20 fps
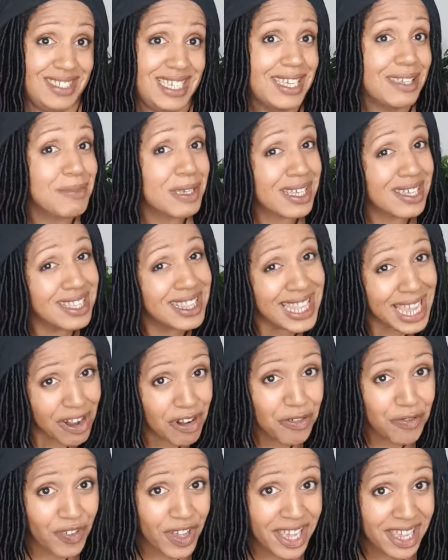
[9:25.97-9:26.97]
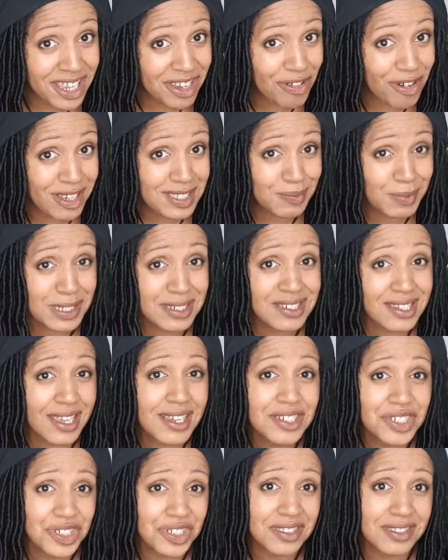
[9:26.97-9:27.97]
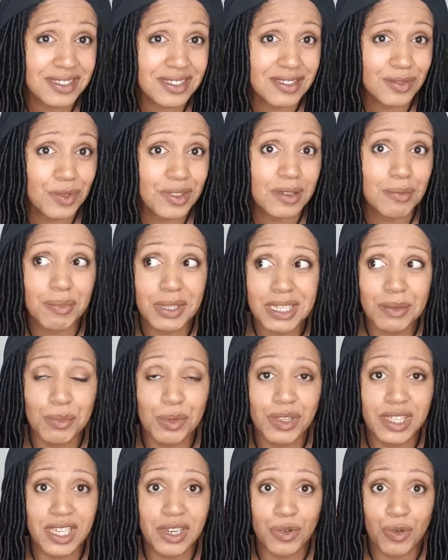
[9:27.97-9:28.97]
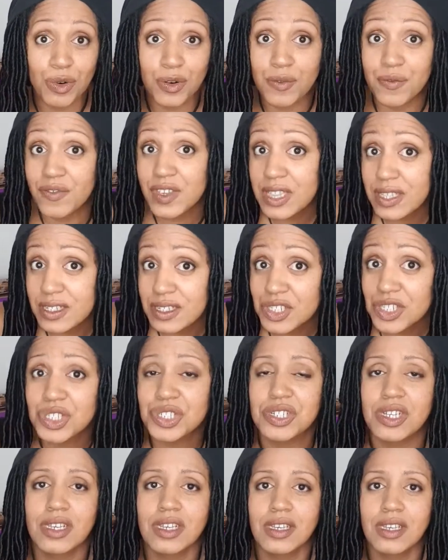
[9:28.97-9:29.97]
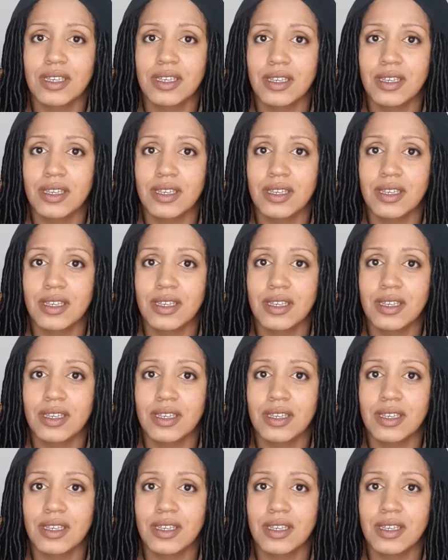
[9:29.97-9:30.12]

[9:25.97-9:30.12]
But clarifying your expectations with the people in your village